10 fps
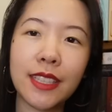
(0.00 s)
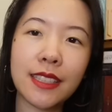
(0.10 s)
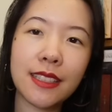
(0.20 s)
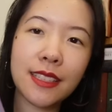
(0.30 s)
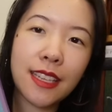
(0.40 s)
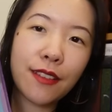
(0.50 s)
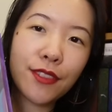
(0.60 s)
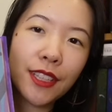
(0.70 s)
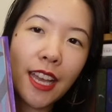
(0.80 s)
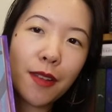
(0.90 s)
Like it's the same
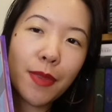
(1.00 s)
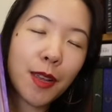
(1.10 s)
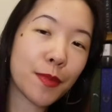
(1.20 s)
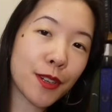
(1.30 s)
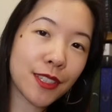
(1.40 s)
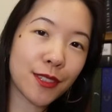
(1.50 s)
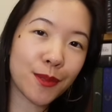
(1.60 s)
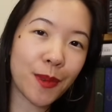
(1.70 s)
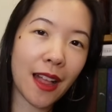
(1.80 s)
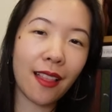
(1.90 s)
for the end papers
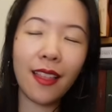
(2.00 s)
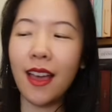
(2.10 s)
as well.